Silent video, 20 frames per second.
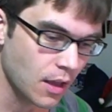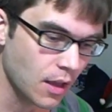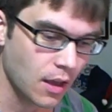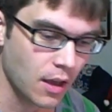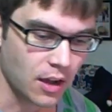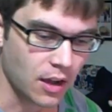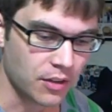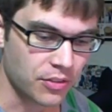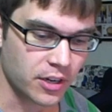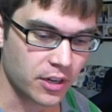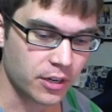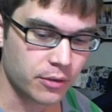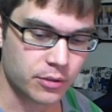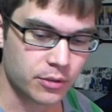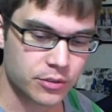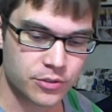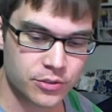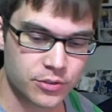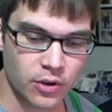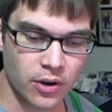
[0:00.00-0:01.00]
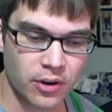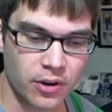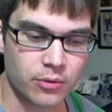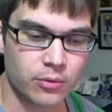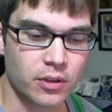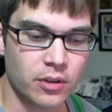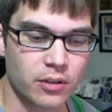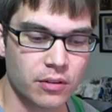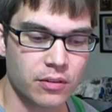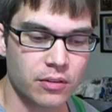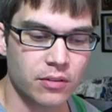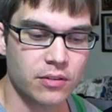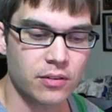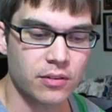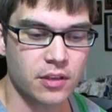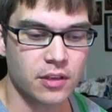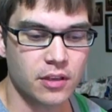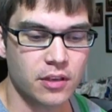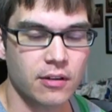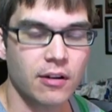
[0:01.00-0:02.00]
I thought I would start with
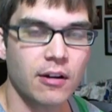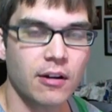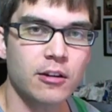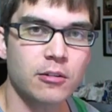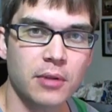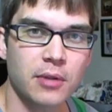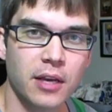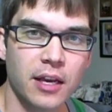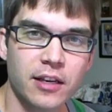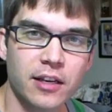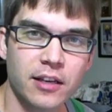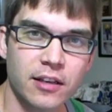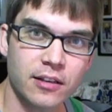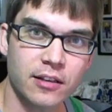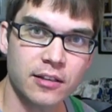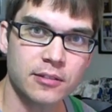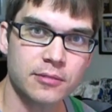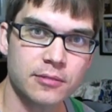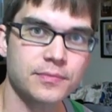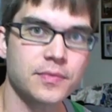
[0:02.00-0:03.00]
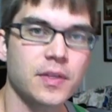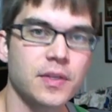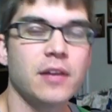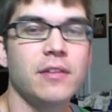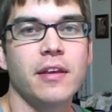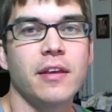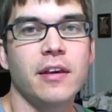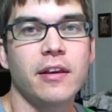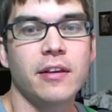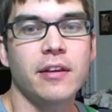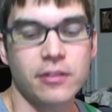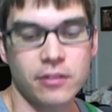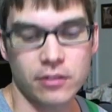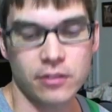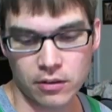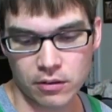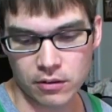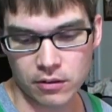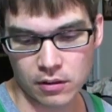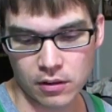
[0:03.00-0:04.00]
the Ardbeg and then
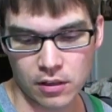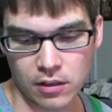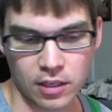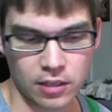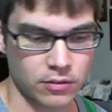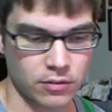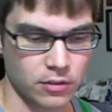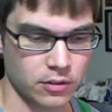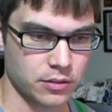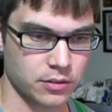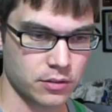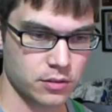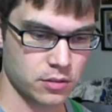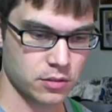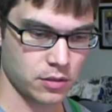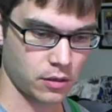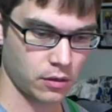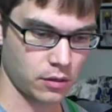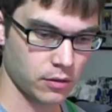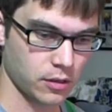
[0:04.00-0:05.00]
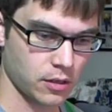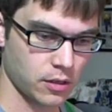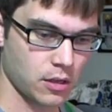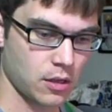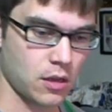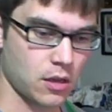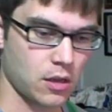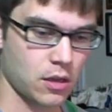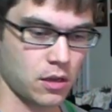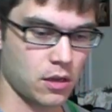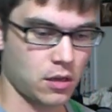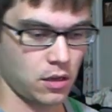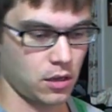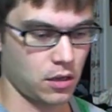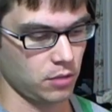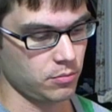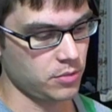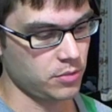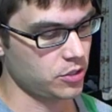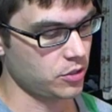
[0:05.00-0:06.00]
go to the Lagavulin. So
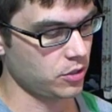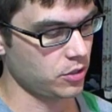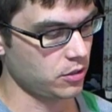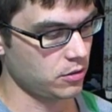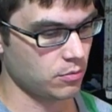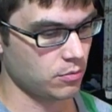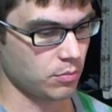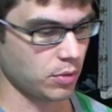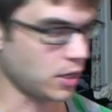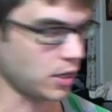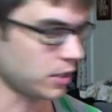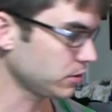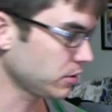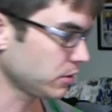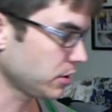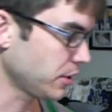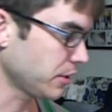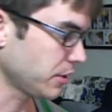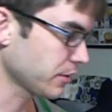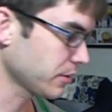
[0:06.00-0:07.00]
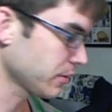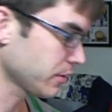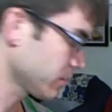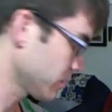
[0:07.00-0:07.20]
let me show you the bottle here.